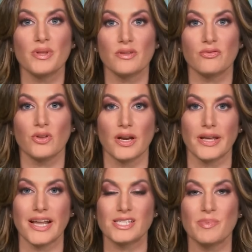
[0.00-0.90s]
Open the
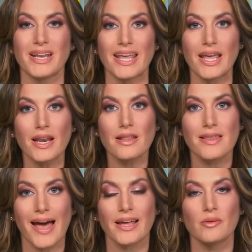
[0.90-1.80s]
floodgates, but in
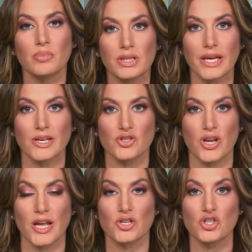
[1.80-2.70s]
that complaint,
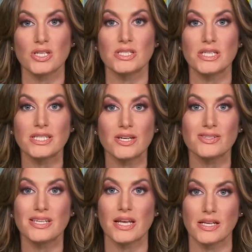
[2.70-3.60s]
Jake, she
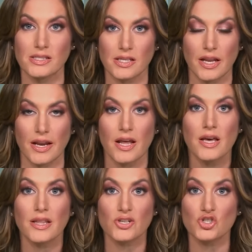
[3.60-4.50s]
details an incident
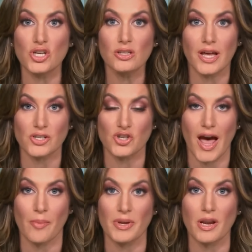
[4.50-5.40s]
that she alleged
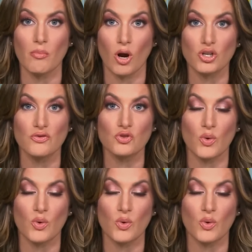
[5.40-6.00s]
happened in March of